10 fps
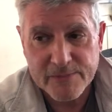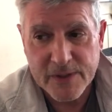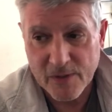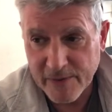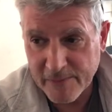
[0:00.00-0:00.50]

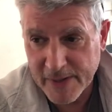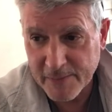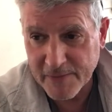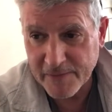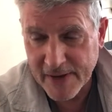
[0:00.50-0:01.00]
You know, we've been
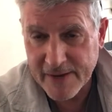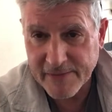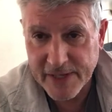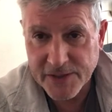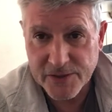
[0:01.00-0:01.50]
up to
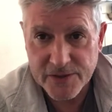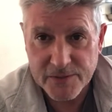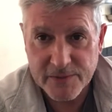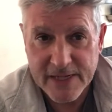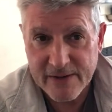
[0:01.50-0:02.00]
5 teachers.
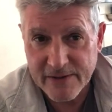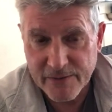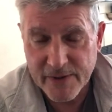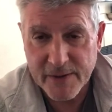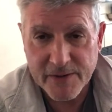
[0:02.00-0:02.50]
We're down to
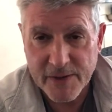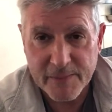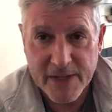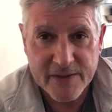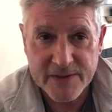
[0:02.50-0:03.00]
3, not
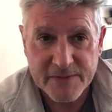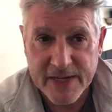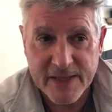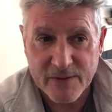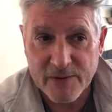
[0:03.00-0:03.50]
because of
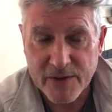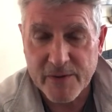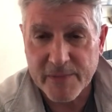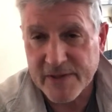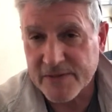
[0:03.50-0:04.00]
anything we're
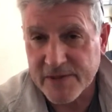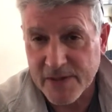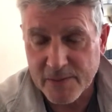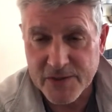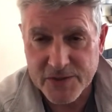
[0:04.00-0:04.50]
doing, because of the
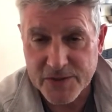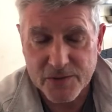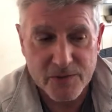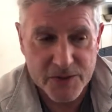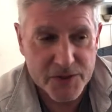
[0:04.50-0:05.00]
numbers. The
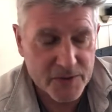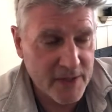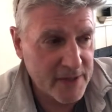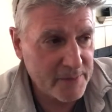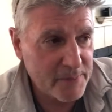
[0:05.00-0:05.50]
school has
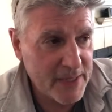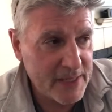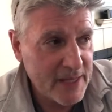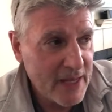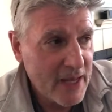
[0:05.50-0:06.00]
shrunk. But
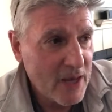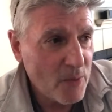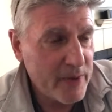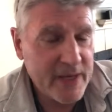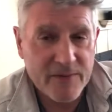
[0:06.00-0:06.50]

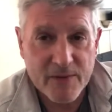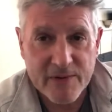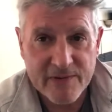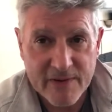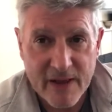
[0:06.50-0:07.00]
we give you
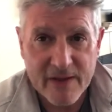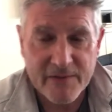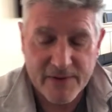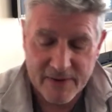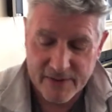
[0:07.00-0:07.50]
a solid
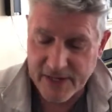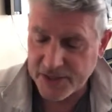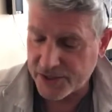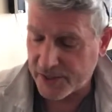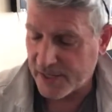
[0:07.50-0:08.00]

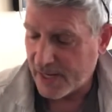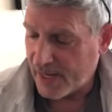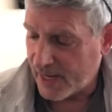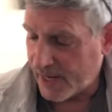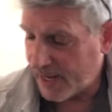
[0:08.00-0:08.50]
foundation.
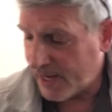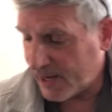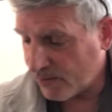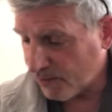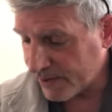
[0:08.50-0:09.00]

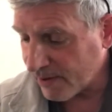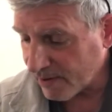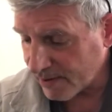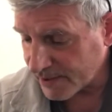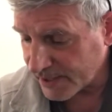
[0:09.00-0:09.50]
And with our
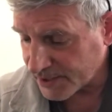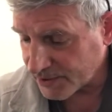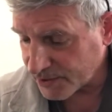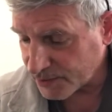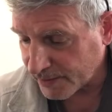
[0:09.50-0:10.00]
art
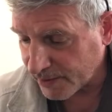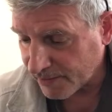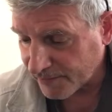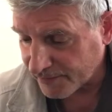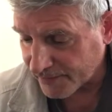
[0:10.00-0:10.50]
teachers, we
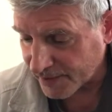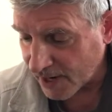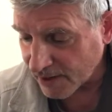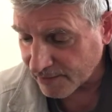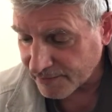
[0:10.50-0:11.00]
offer
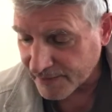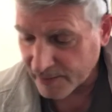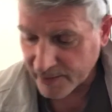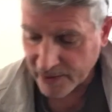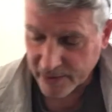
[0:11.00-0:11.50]
photography,
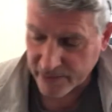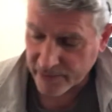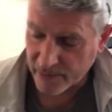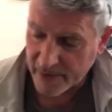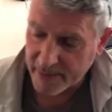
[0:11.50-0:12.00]
we offer
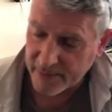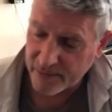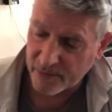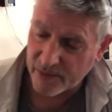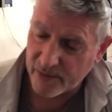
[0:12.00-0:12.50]

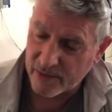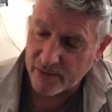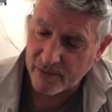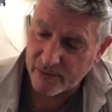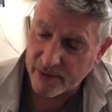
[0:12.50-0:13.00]
ceramics,
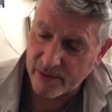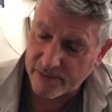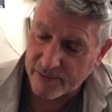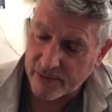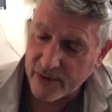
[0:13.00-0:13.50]
we
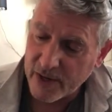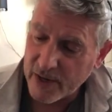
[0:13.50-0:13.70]
offer